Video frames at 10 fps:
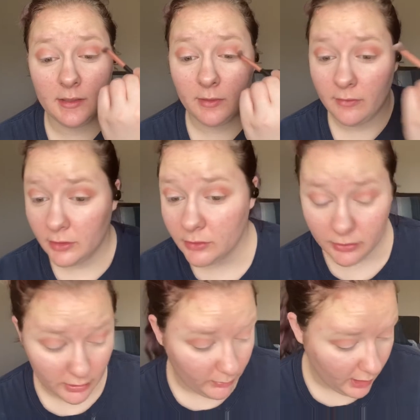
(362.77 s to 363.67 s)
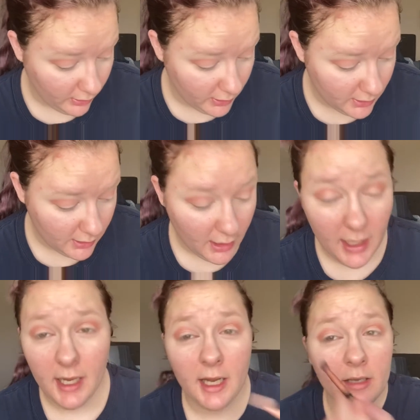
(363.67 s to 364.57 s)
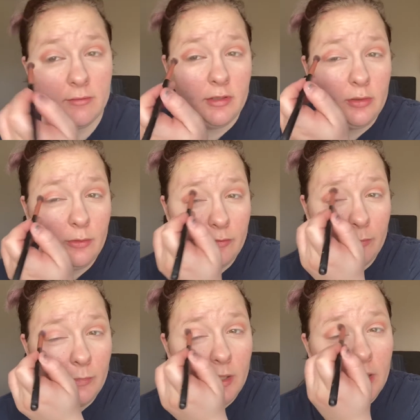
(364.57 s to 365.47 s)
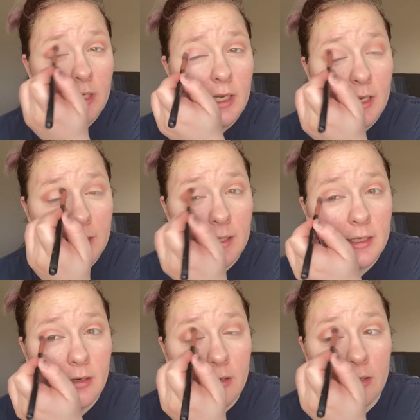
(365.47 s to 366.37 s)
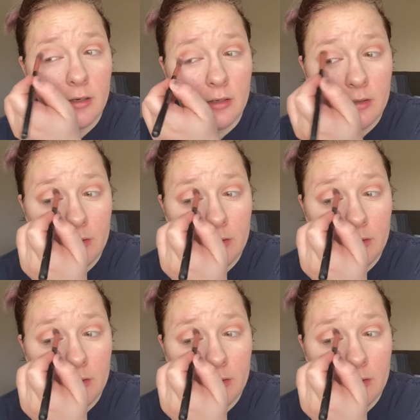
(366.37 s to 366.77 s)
Revolution palettes, I have 2 of them, and they are